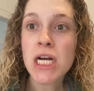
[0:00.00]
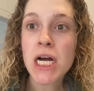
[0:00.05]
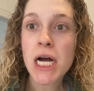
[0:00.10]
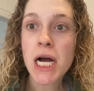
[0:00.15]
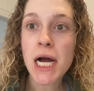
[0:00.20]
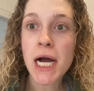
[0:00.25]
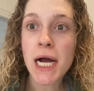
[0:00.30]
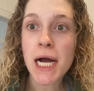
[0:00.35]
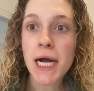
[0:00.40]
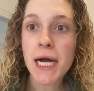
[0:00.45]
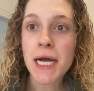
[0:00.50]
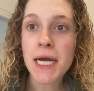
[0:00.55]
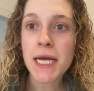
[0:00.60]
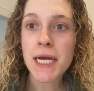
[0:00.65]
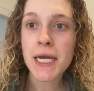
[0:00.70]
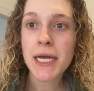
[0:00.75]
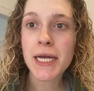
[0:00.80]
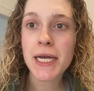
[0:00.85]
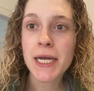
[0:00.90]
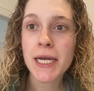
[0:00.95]

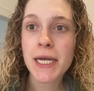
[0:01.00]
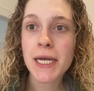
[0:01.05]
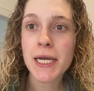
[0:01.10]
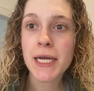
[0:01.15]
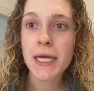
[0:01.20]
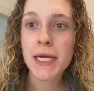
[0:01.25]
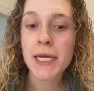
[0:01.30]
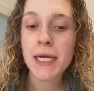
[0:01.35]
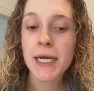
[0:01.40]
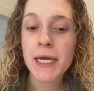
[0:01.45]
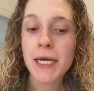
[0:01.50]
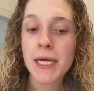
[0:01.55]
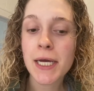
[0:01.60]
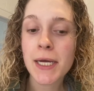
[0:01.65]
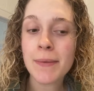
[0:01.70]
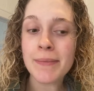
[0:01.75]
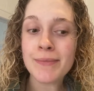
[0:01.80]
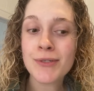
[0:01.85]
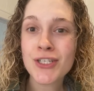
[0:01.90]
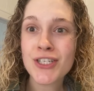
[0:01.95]
I
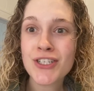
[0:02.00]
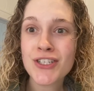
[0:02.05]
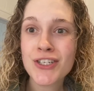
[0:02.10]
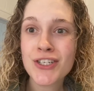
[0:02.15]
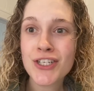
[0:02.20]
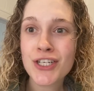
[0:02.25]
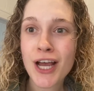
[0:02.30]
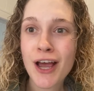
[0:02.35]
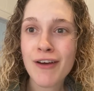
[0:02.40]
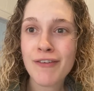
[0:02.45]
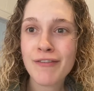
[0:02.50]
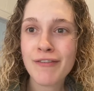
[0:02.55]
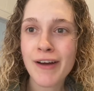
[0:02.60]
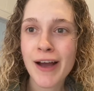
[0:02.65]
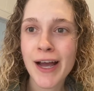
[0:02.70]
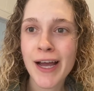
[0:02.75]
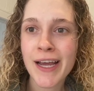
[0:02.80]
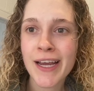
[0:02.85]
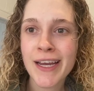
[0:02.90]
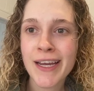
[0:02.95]
am just a chef.
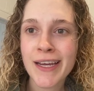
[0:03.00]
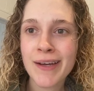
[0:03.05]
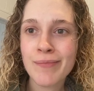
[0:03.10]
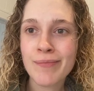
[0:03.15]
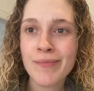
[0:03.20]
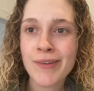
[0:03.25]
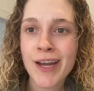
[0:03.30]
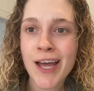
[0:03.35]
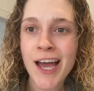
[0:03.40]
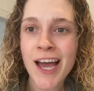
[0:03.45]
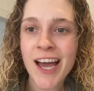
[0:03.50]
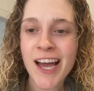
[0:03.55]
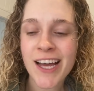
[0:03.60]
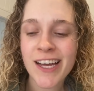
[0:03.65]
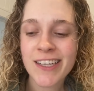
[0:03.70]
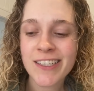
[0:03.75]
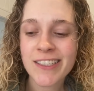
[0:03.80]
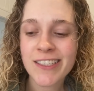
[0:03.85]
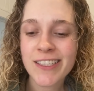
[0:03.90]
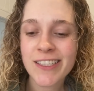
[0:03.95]
I am
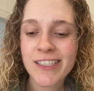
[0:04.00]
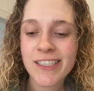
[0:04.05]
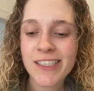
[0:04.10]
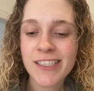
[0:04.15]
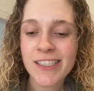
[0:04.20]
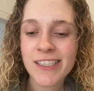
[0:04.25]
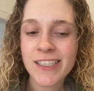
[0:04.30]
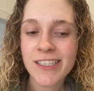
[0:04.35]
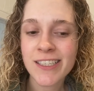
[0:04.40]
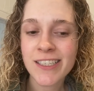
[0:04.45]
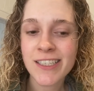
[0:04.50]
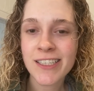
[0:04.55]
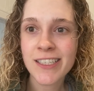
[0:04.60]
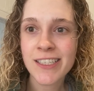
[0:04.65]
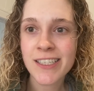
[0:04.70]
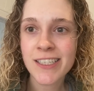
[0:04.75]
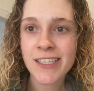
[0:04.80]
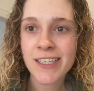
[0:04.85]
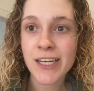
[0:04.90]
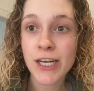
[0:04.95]
not
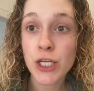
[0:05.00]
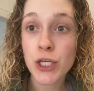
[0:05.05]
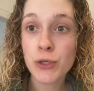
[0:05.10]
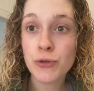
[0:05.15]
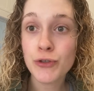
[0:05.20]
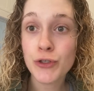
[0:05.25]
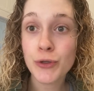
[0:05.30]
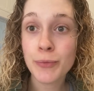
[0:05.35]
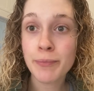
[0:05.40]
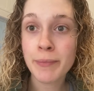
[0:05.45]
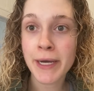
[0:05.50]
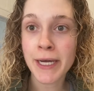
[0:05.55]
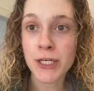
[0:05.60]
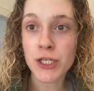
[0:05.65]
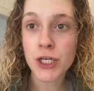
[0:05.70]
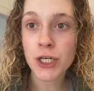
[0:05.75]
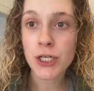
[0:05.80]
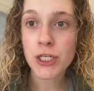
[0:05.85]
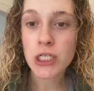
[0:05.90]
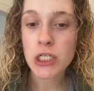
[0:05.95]
a YouTube
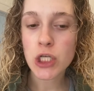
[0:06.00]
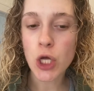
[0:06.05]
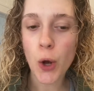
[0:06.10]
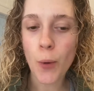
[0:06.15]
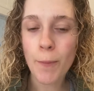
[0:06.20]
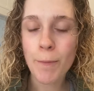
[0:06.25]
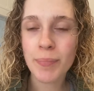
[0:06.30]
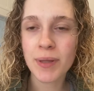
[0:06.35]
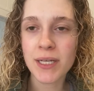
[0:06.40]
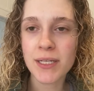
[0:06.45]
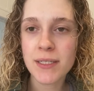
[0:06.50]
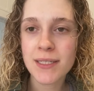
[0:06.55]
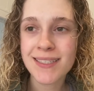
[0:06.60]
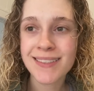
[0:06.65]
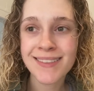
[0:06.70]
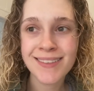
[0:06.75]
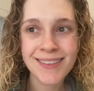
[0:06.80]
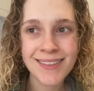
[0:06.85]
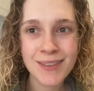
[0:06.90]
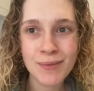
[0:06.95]
major, so please
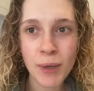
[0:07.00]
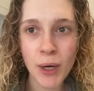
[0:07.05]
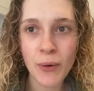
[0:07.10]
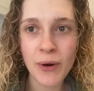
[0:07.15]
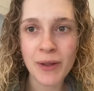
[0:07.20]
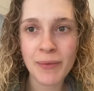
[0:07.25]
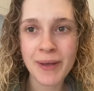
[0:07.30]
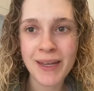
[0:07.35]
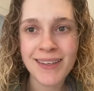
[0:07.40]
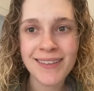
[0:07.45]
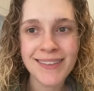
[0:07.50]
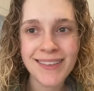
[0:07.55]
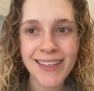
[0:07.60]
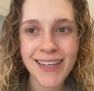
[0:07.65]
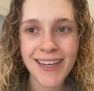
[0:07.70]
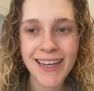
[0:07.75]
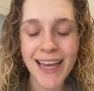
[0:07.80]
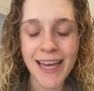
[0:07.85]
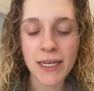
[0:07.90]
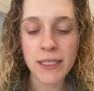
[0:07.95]
bear with me
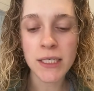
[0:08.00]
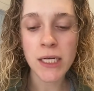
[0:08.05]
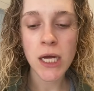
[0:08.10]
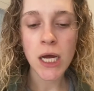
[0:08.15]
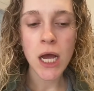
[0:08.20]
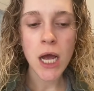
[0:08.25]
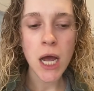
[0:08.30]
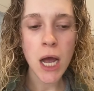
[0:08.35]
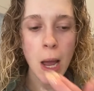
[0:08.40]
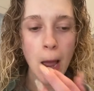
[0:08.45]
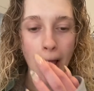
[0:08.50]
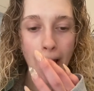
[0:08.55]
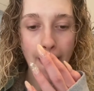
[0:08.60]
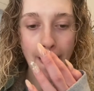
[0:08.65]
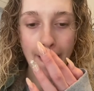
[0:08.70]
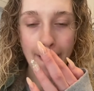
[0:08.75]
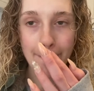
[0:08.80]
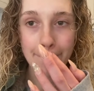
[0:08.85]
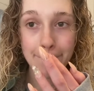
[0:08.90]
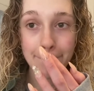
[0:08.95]
again.
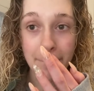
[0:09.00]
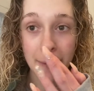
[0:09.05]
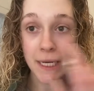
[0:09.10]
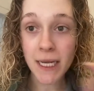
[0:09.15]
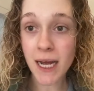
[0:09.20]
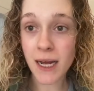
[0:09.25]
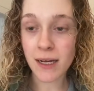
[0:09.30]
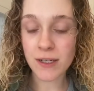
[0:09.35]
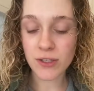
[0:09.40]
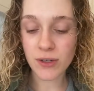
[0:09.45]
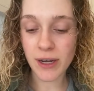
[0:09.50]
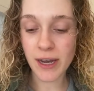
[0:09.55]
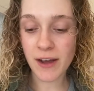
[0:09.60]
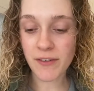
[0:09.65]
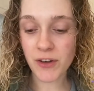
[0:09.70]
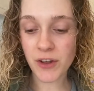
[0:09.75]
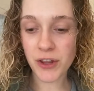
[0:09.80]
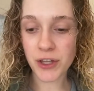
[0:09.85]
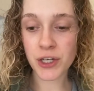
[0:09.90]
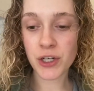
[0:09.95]
But yeah, so I have
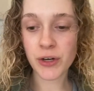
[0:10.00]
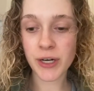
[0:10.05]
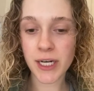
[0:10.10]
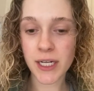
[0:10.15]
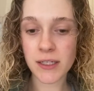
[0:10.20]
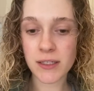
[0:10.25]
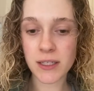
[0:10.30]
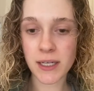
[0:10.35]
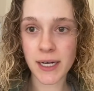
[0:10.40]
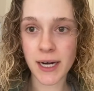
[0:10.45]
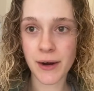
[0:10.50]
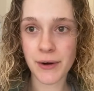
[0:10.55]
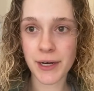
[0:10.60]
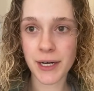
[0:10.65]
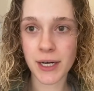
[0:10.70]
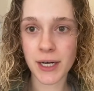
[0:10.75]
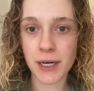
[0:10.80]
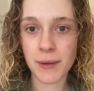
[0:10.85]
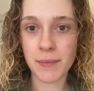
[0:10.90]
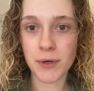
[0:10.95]
all the ingredients laid out
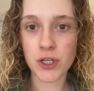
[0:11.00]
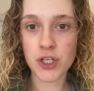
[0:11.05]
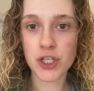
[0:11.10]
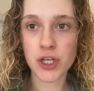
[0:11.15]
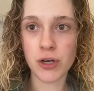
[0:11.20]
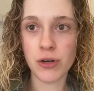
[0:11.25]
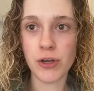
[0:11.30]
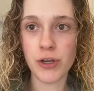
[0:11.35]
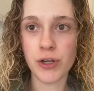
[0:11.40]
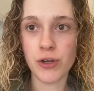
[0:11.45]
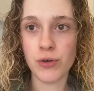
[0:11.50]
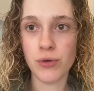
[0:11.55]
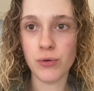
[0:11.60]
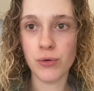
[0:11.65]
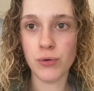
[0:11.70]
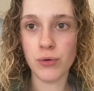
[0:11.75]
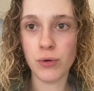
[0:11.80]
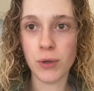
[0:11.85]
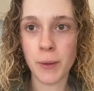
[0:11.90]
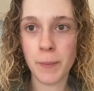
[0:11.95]
here. I'm gonna show
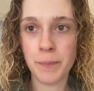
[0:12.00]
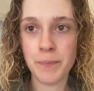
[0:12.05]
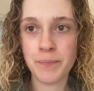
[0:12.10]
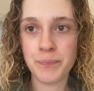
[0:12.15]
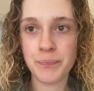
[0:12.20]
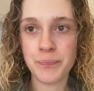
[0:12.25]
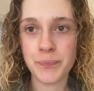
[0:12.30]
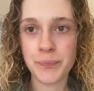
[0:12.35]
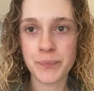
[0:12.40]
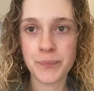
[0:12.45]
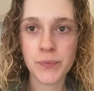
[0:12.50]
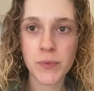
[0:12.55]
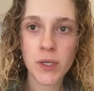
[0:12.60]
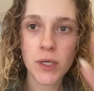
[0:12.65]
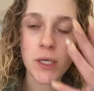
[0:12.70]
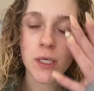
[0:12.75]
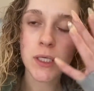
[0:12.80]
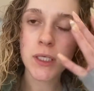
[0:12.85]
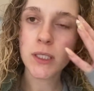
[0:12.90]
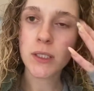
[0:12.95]
you
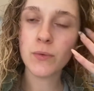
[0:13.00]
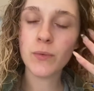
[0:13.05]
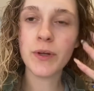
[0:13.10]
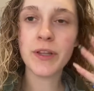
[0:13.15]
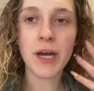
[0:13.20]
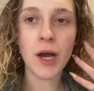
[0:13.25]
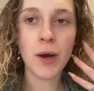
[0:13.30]
without